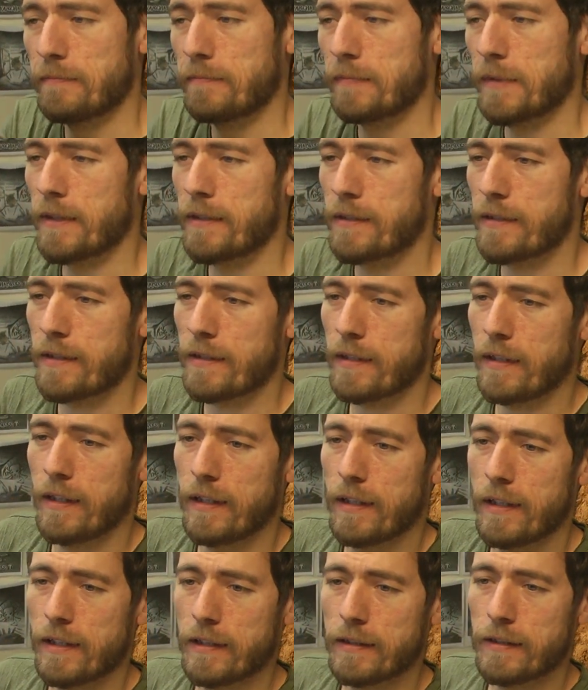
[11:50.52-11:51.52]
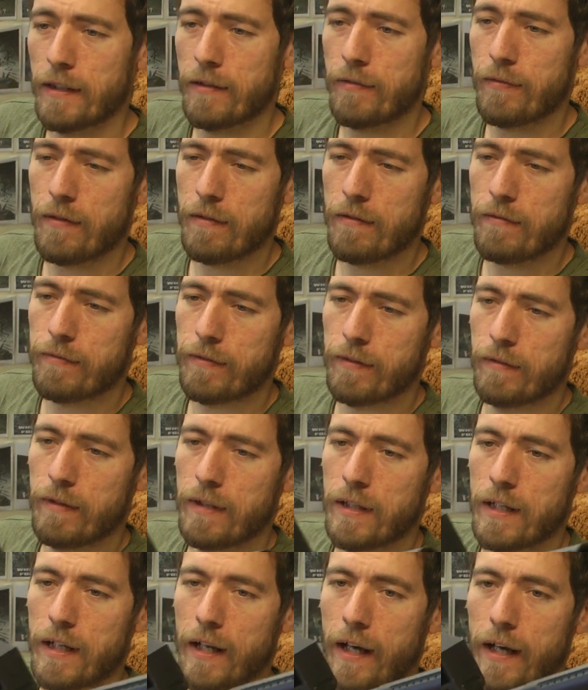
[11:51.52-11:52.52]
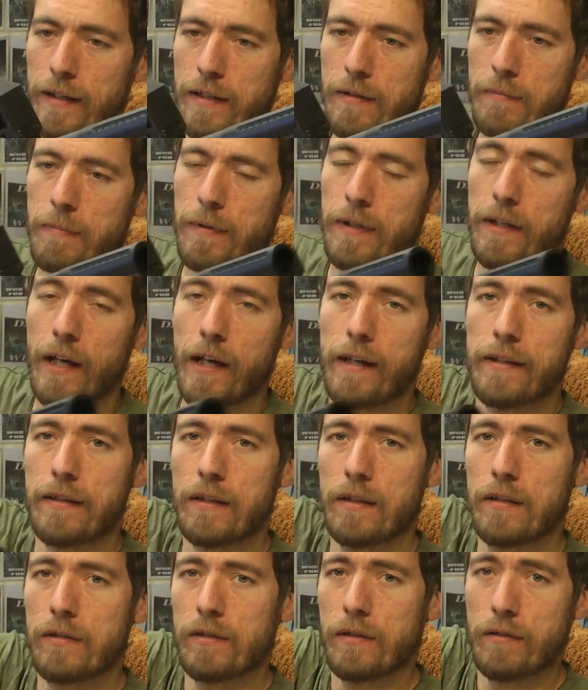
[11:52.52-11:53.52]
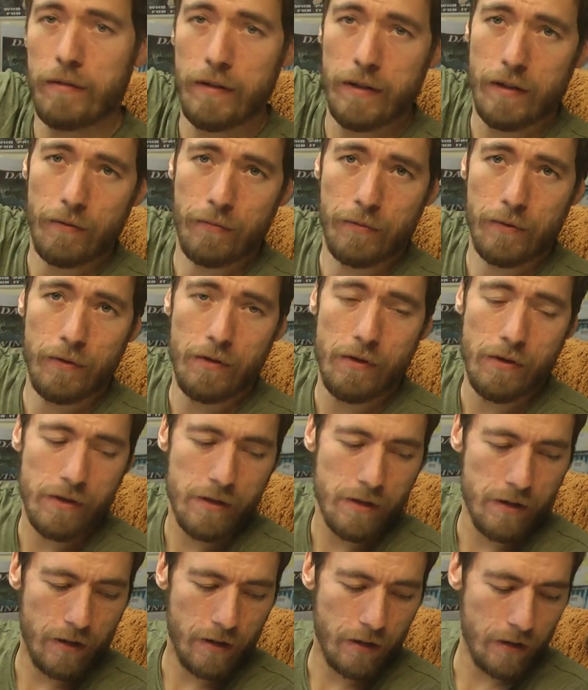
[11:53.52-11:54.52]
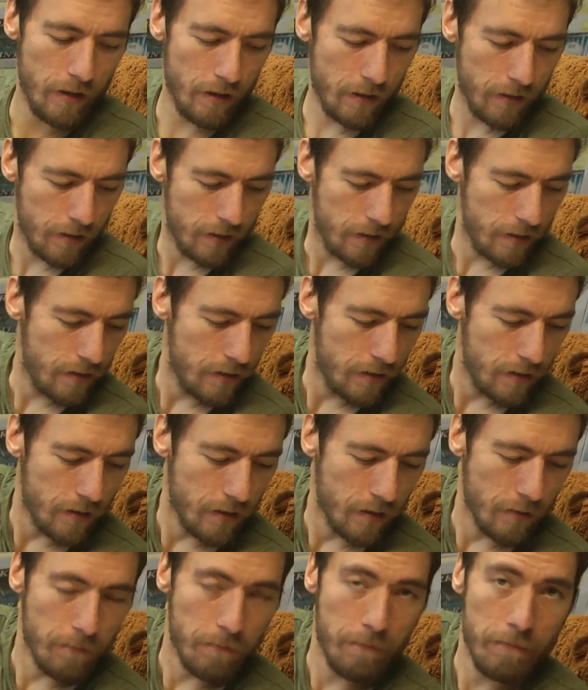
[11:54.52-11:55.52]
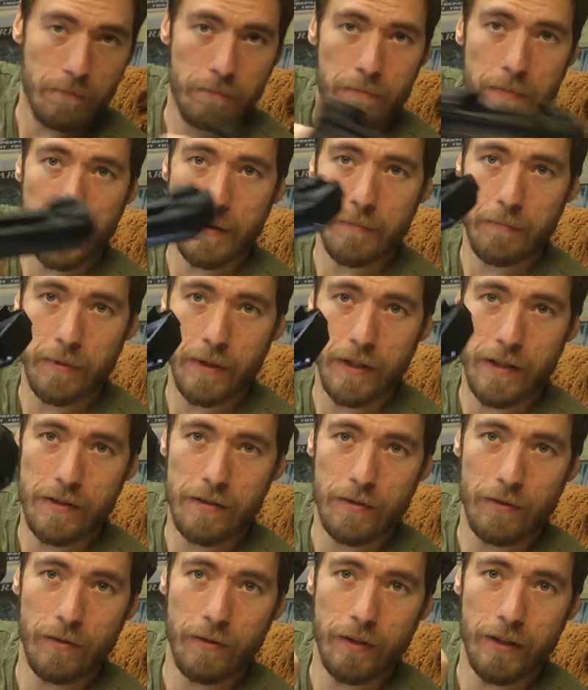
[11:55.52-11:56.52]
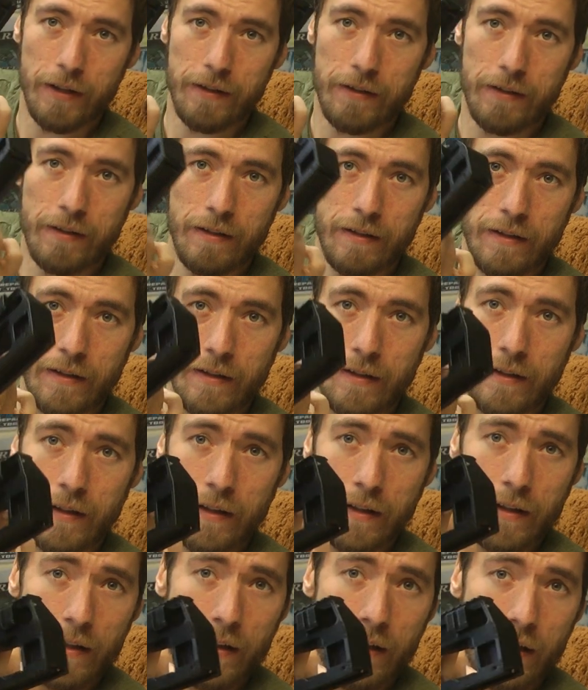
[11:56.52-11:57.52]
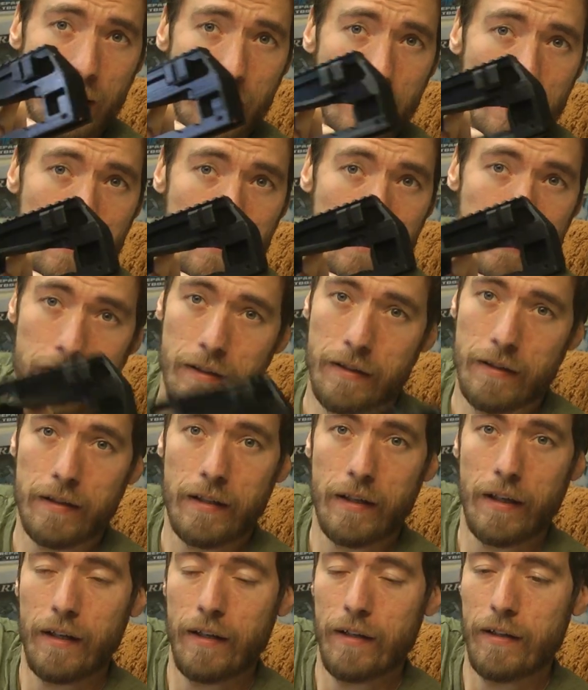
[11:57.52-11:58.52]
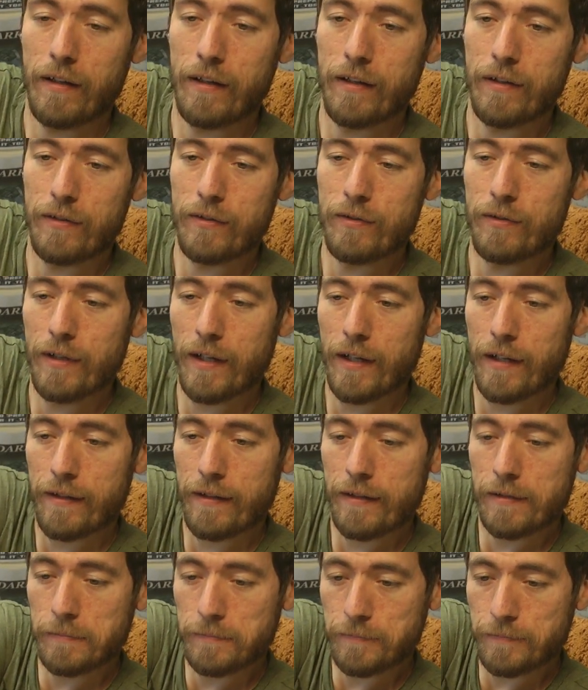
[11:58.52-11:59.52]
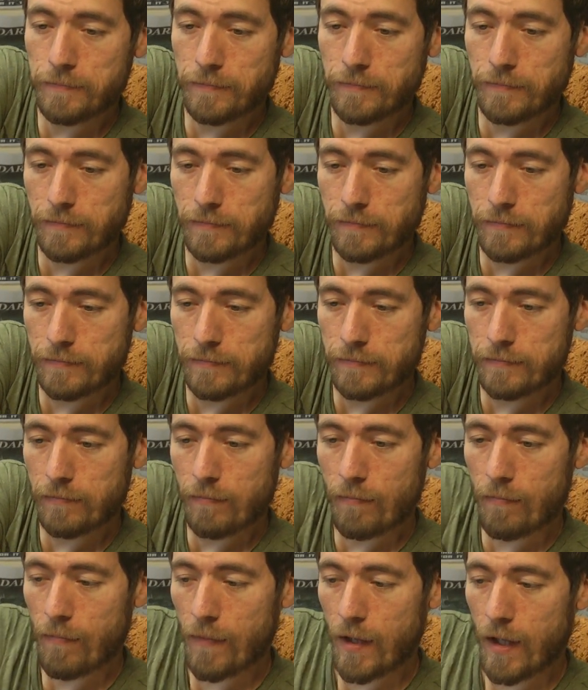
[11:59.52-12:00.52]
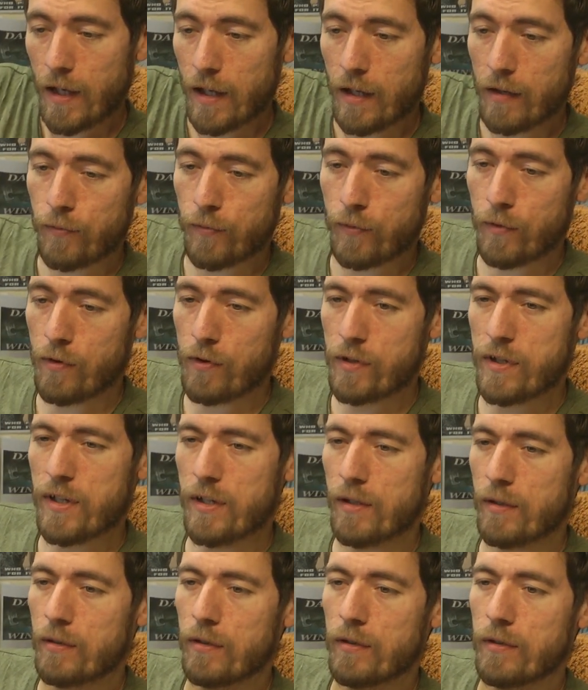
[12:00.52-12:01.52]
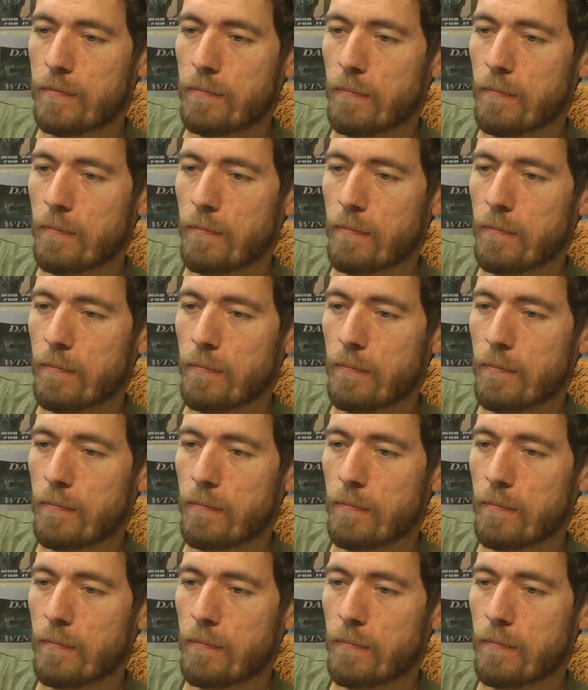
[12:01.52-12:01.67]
But if you really like the P90 look with, of course, the big piece on it, you can do that. And of course you could